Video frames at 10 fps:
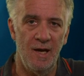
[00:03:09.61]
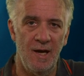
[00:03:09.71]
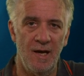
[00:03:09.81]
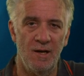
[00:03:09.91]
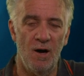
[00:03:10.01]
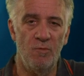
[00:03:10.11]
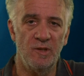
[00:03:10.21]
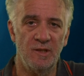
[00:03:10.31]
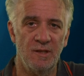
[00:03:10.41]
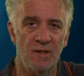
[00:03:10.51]
I
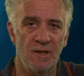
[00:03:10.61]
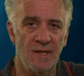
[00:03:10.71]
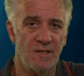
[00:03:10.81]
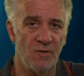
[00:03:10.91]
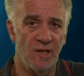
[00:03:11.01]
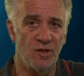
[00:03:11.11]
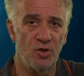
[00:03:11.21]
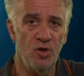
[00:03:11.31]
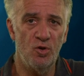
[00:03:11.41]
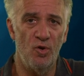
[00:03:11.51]
wouldn't necessarily get
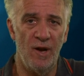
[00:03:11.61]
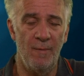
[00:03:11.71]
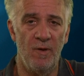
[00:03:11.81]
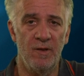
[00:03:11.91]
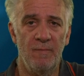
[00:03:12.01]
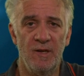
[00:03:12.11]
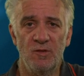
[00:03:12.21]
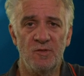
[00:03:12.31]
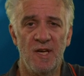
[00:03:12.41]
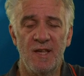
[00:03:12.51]
too caught up on them, but
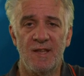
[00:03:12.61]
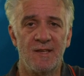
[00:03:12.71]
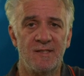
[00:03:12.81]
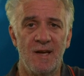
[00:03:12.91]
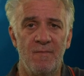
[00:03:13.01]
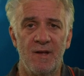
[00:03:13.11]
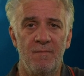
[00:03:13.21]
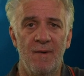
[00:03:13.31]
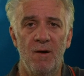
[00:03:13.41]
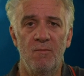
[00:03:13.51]
you'll see that there's some that
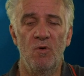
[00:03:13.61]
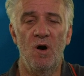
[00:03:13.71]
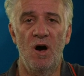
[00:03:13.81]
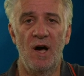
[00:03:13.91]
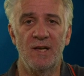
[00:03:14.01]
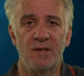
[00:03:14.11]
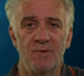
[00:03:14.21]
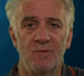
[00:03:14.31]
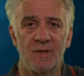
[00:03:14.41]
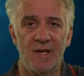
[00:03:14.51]
are more highly
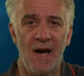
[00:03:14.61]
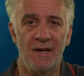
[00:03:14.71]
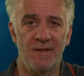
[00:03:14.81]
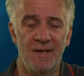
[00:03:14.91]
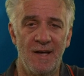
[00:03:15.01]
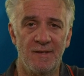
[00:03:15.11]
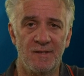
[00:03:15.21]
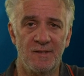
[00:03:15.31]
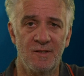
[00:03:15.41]
regarded than others.